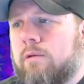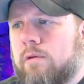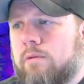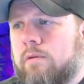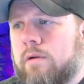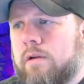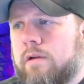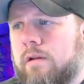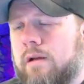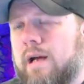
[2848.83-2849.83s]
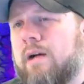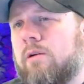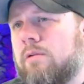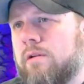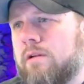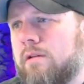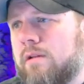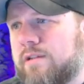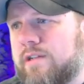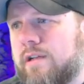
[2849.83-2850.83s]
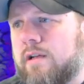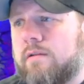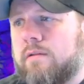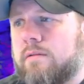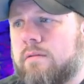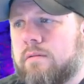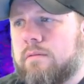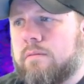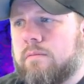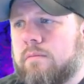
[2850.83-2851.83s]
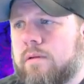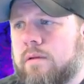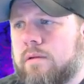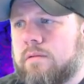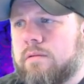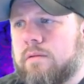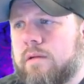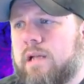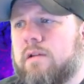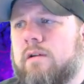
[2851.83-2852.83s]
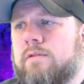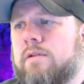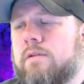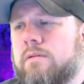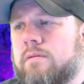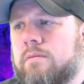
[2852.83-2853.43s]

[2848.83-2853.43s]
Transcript: I wouldn't want to do, I don't want to do this again, but I love doing